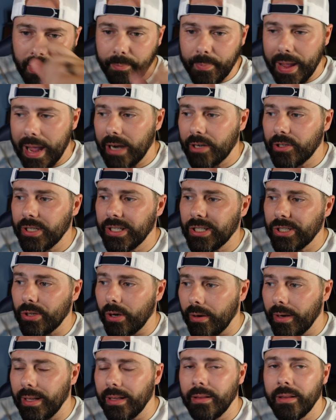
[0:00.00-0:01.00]
actually
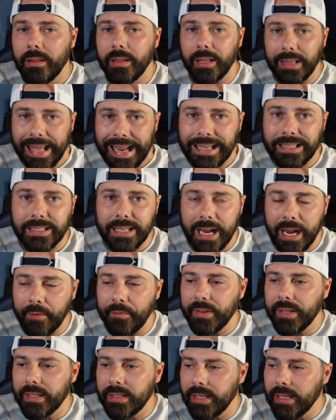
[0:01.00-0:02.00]
starting the last half of
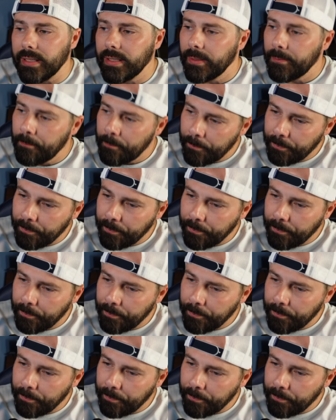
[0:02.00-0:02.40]
the season.